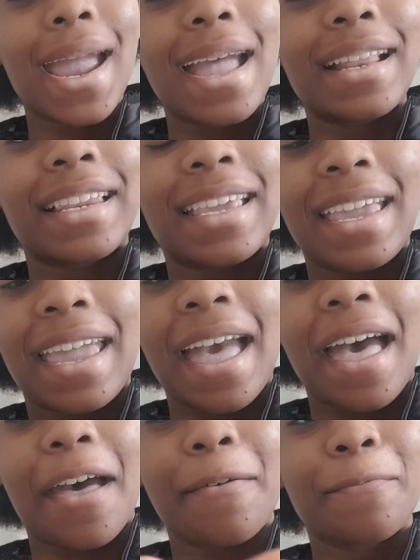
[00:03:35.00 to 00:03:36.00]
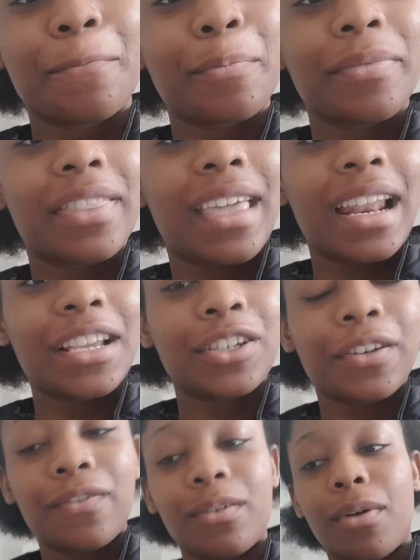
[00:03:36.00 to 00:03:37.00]
And yeah, they're
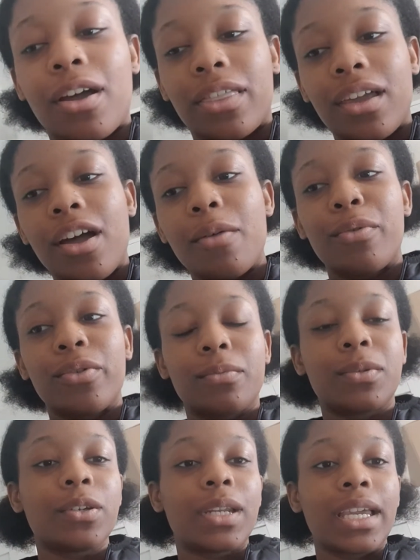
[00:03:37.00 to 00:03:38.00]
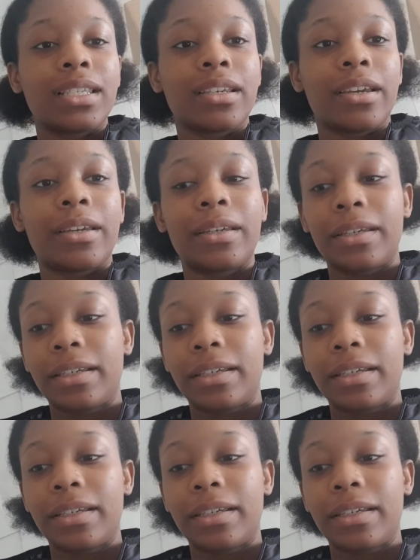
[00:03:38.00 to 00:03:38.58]
literally from, I think I bought them 2 days ago,